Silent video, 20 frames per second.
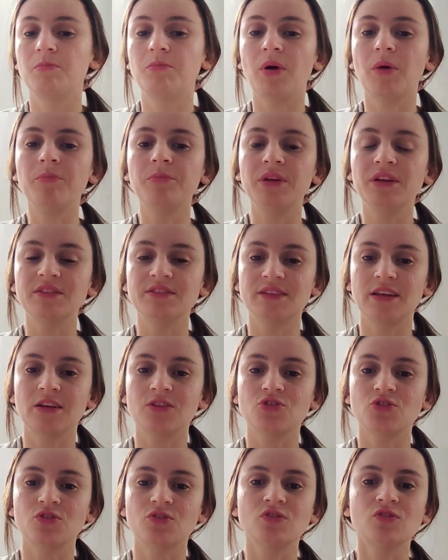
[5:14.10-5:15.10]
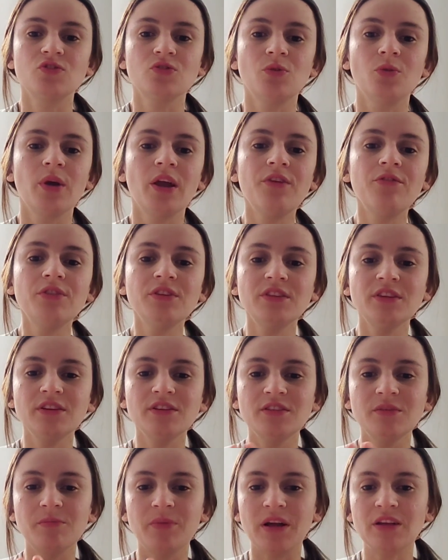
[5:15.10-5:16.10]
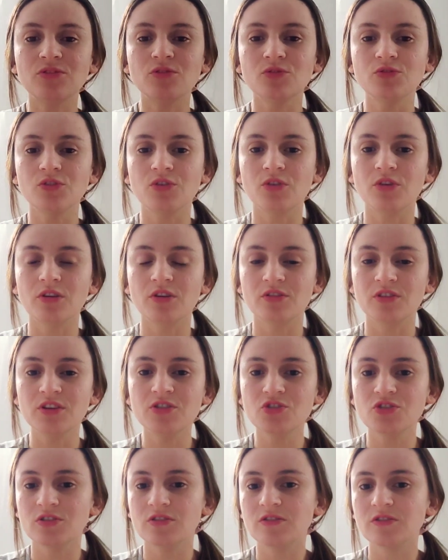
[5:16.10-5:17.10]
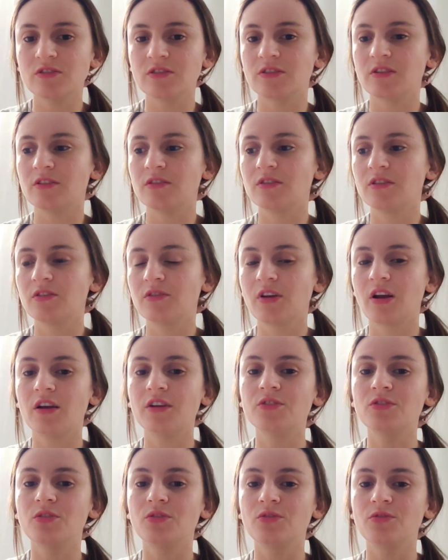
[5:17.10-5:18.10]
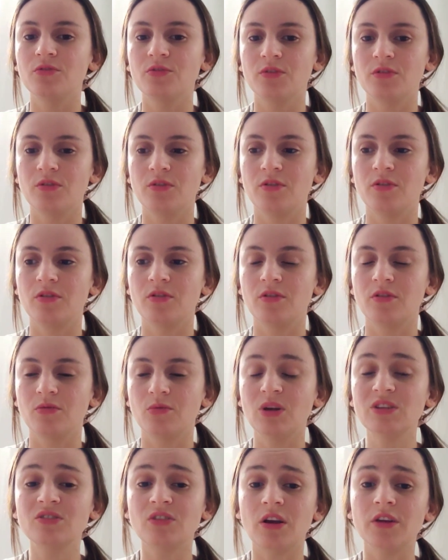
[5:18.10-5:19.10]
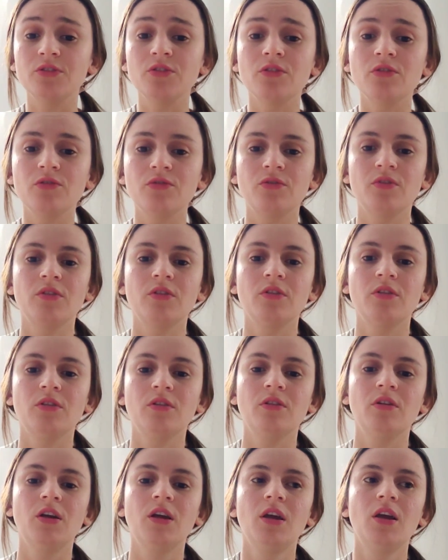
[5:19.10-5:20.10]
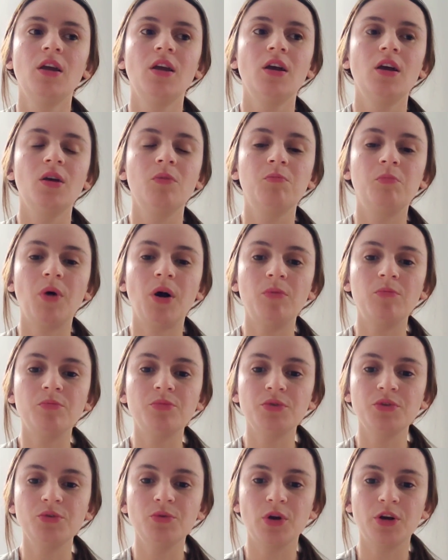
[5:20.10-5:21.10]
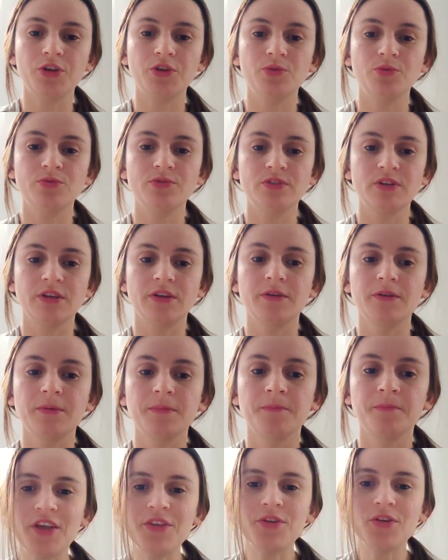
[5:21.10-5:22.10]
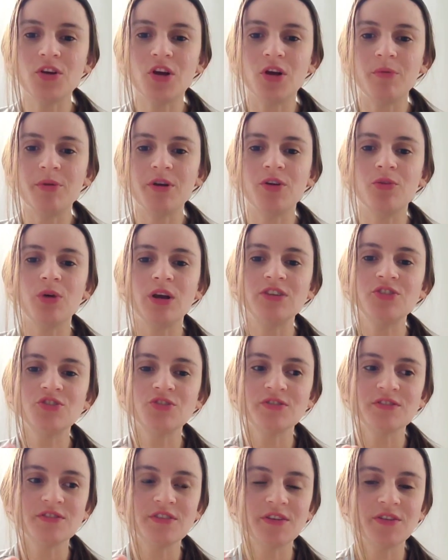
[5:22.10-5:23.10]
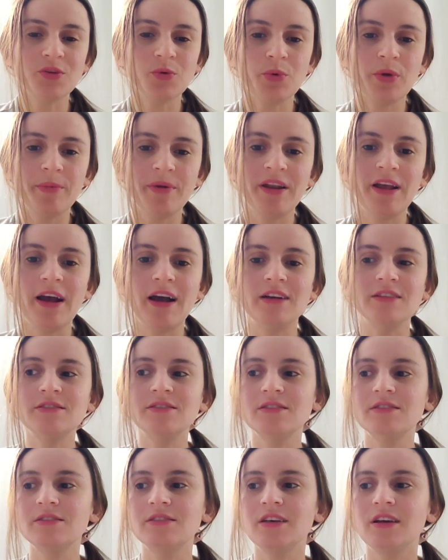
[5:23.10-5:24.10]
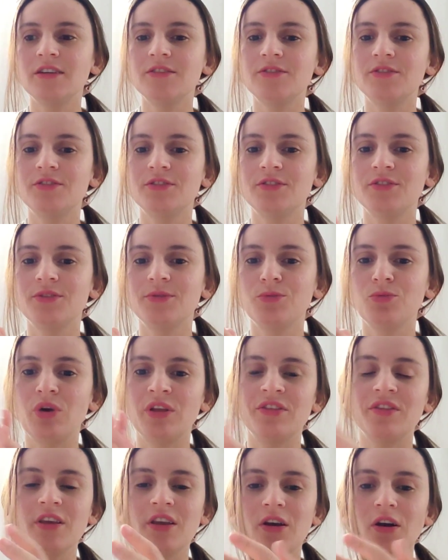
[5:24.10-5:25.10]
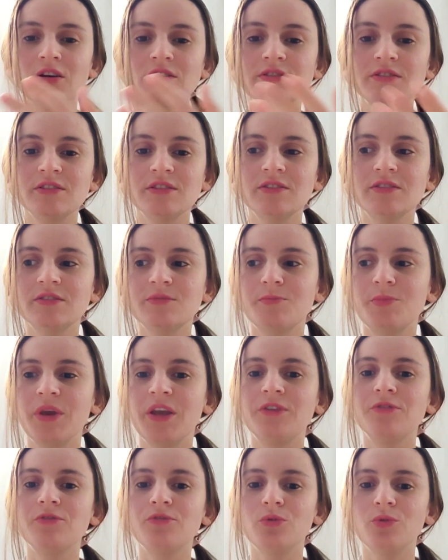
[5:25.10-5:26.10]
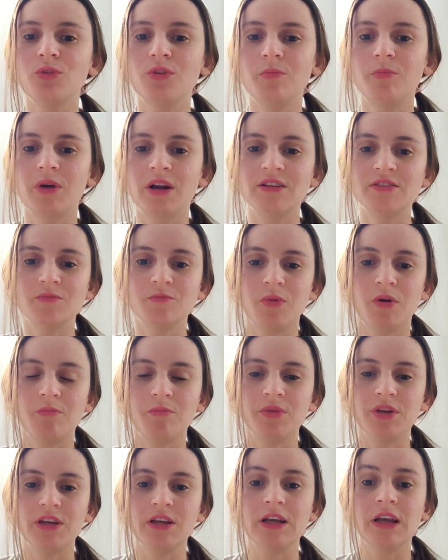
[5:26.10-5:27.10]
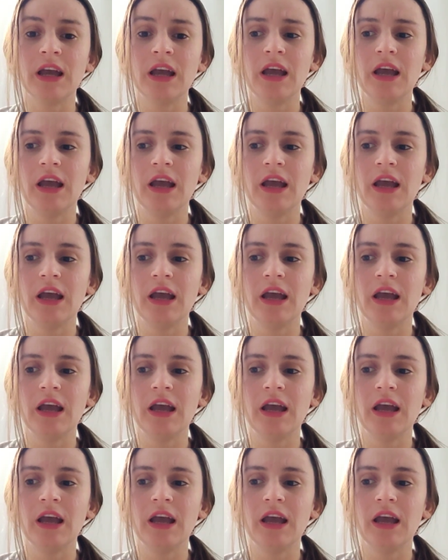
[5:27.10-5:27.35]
pumping section. So everything depends on your conditions and the kind of what kind of pump you are using. Other common questions that the women has is that when they ask, is painful the breast pumping?